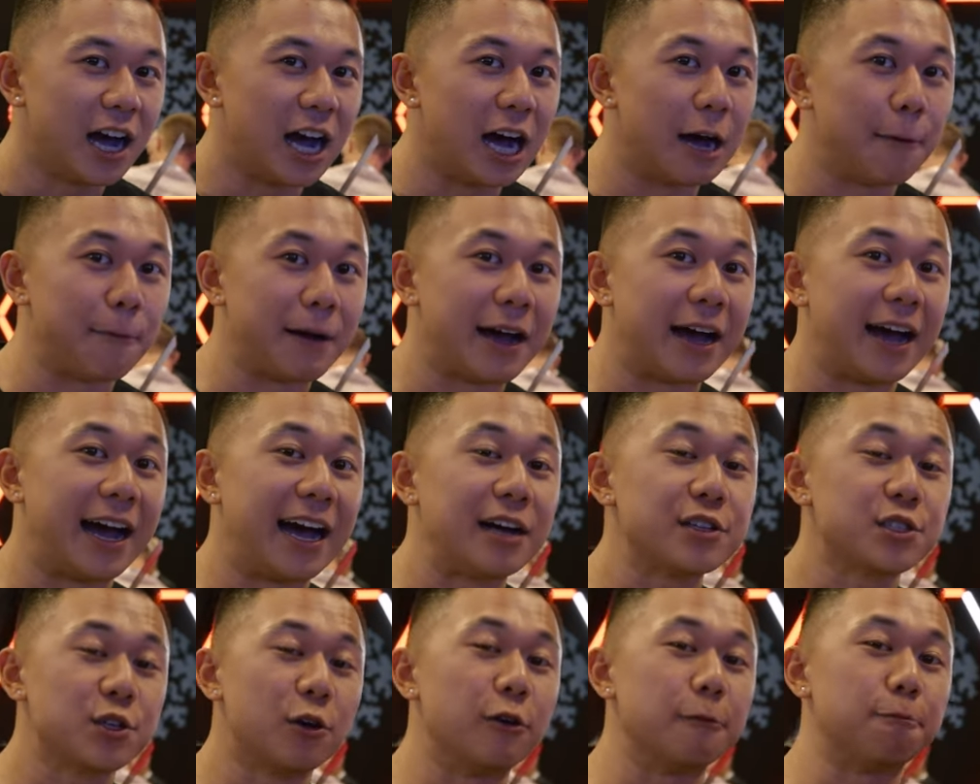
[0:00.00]
um, a
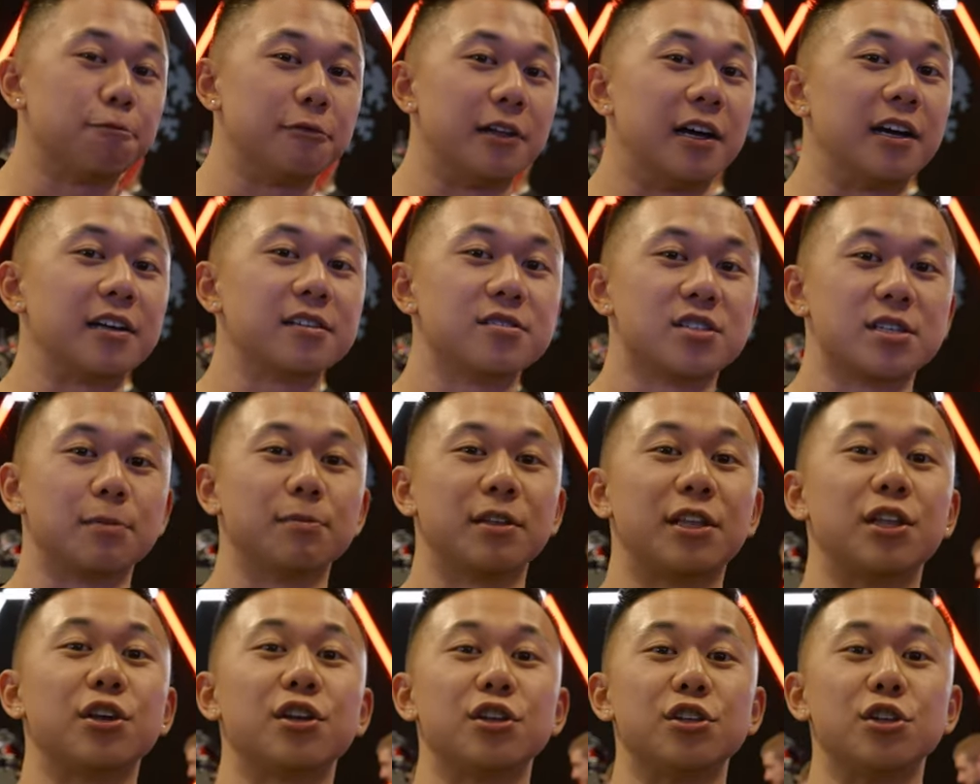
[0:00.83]
household plug,
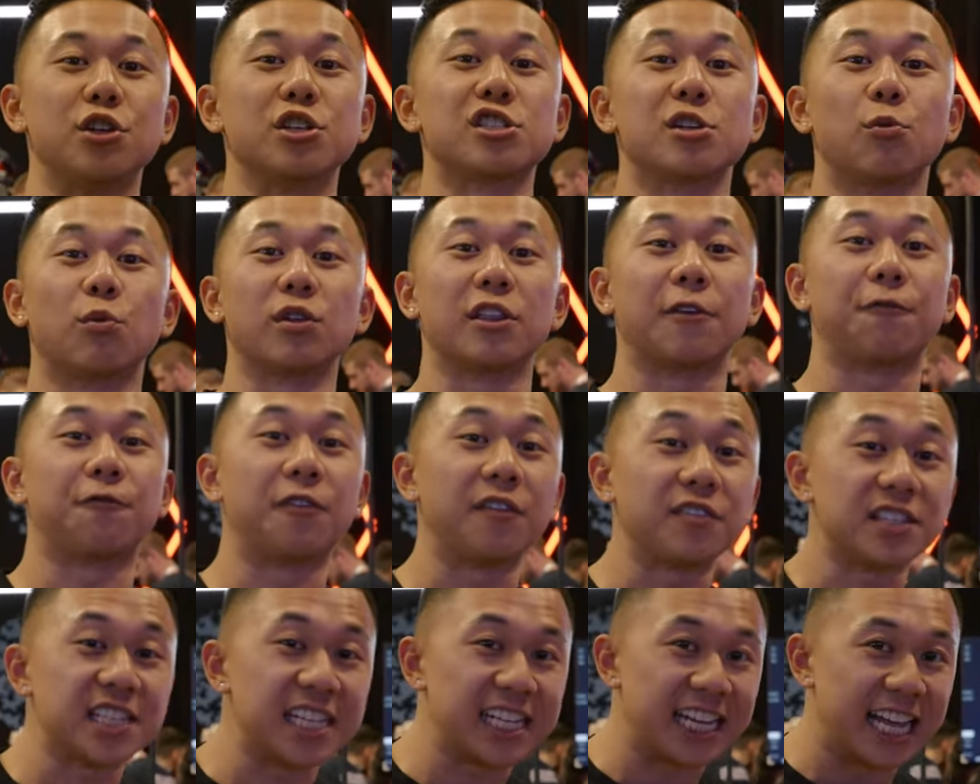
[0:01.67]
something you can use with a
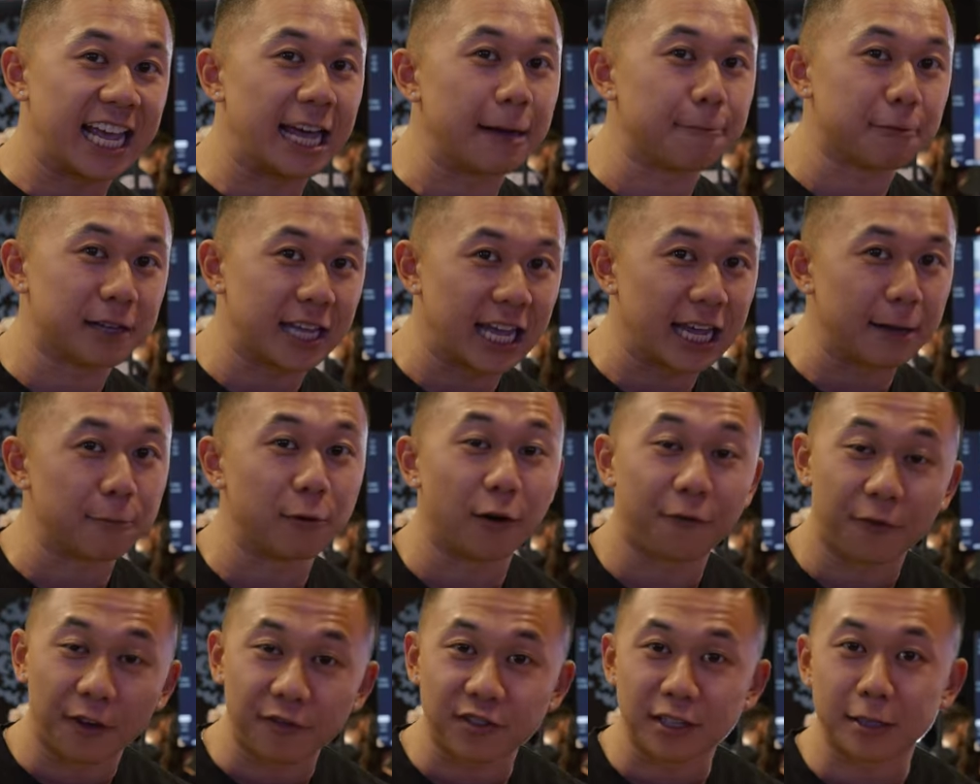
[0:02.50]
15 amp
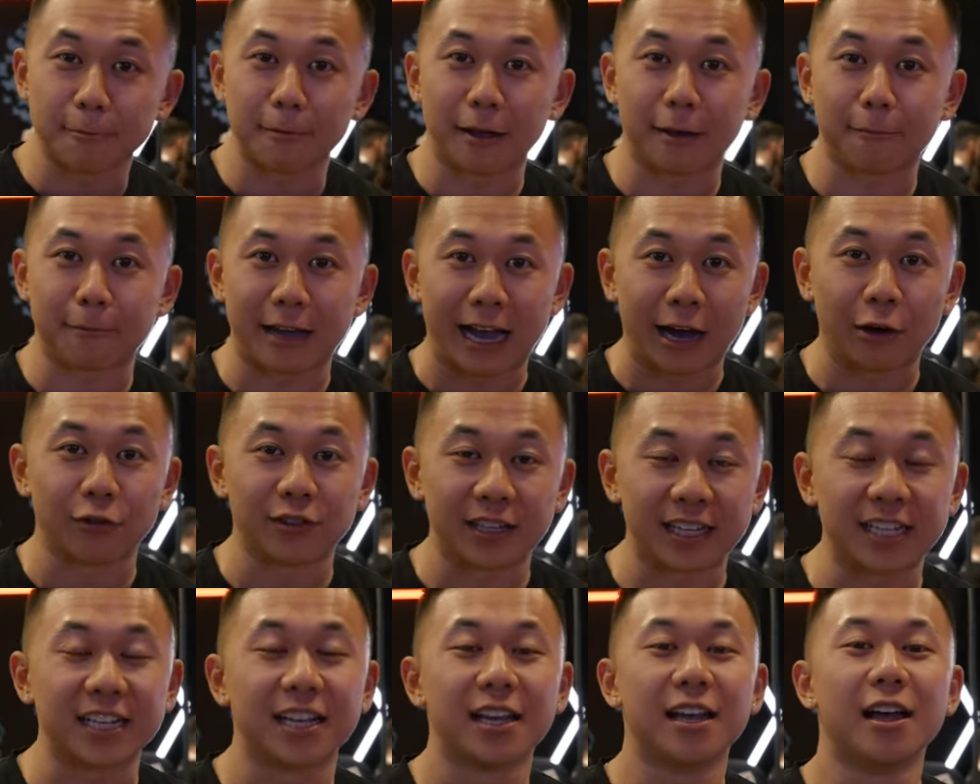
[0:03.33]
cable, 15 amp
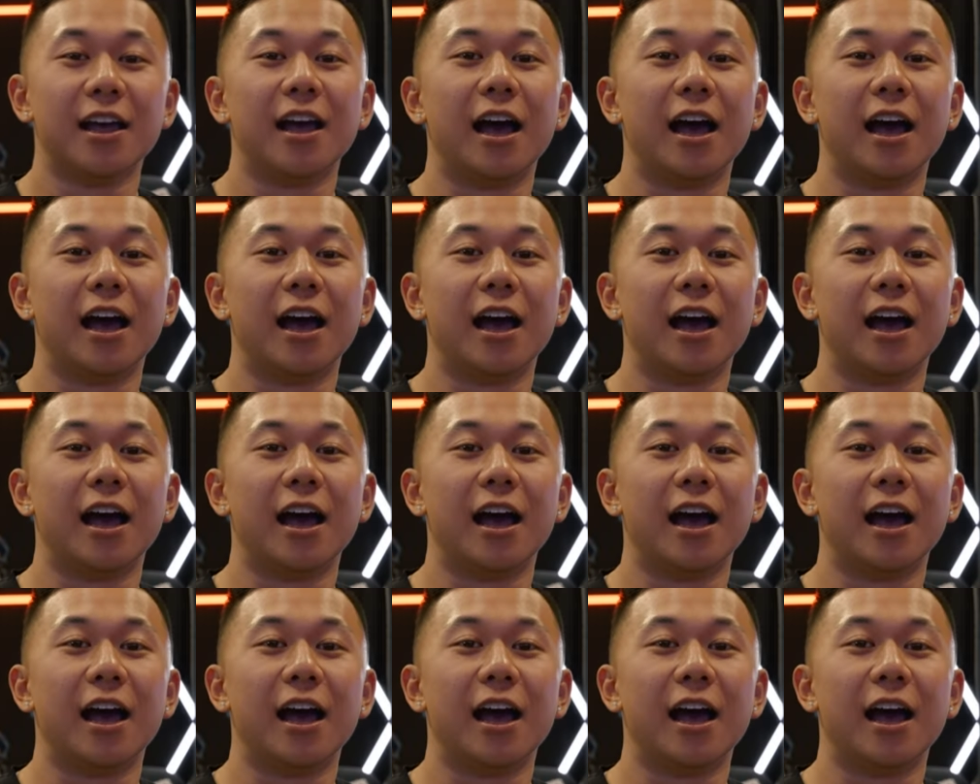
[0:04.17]
outlet,